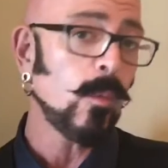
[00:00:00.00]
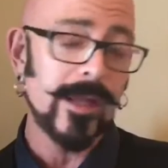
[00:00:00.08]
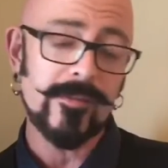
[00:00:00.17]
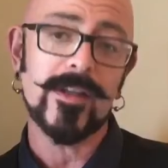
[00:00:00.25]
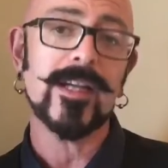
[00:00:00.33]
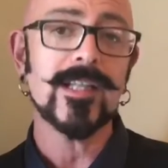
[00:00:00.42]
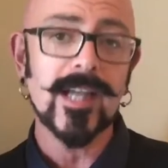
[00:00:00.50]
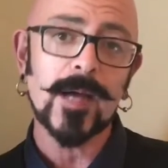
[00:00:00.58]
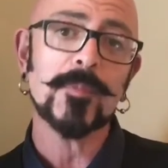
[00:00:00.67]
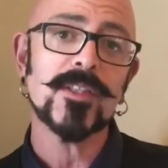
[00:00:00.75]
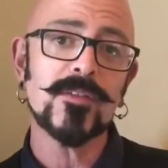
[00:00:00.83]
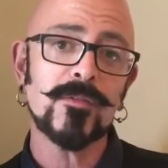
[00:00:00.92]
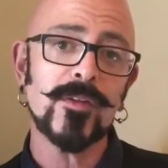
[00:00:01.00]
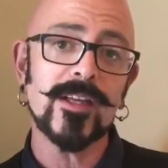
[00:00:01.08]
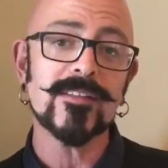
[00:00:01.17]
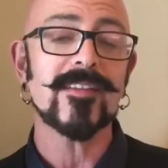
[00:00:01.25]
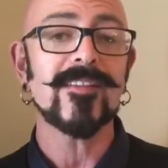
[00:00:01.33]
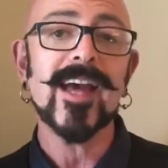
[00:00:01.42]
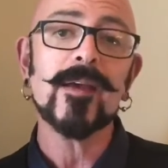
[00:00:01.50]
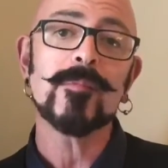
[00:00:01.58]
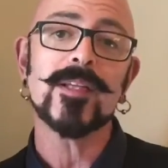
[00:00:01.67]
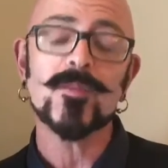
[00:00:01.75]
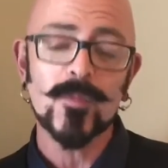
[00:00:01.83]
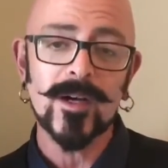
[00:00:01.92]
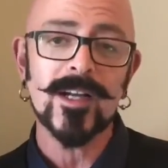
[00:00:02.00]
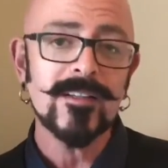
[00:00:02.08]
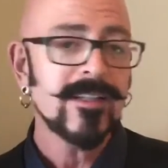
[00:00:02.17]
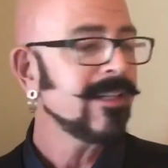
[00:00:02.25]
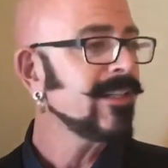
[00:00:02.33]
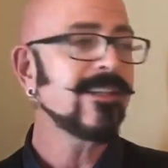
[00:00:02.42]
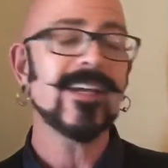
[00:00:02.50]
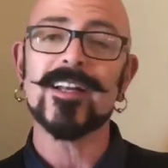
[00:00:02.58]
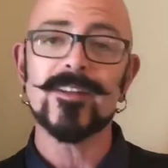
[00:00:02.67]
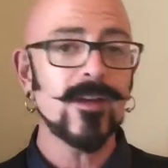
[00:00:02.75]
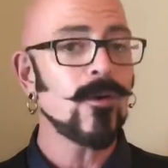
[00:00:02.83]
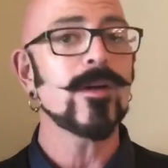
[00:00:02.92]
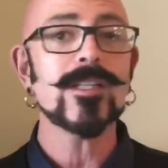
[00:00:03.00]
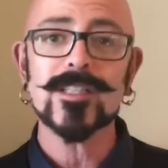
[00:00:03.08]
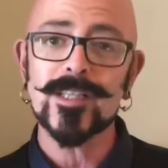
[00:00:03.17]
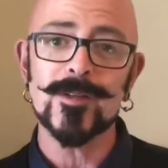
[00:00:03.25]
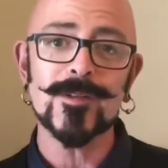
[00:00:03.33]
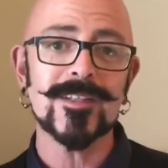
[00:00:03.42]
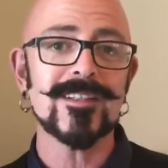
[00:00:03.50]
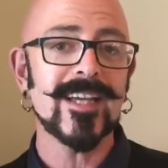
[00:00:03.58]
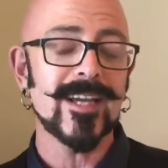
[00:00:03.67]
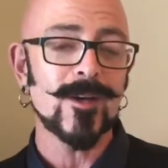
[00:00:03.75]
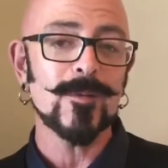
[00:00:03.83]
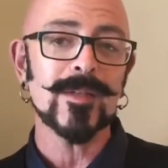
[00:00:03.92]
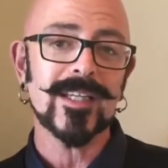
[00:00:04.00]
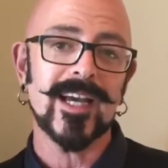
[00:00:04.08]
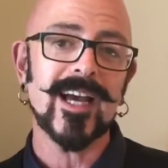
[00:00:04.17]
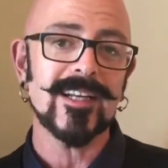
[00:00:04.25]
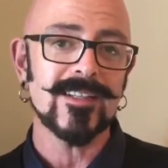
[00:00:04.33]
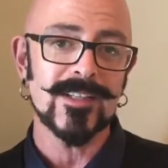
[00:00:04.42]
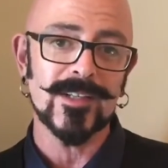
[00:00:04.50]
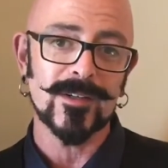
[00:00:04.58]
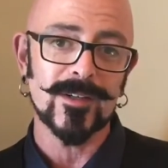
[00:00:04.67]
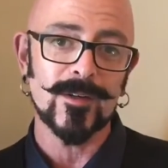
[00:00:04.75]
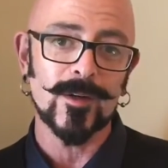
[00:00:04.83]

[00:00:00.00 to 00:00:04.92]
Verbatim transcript: waiving adoption fees, and that means what? You got no excuse to take home a cat into your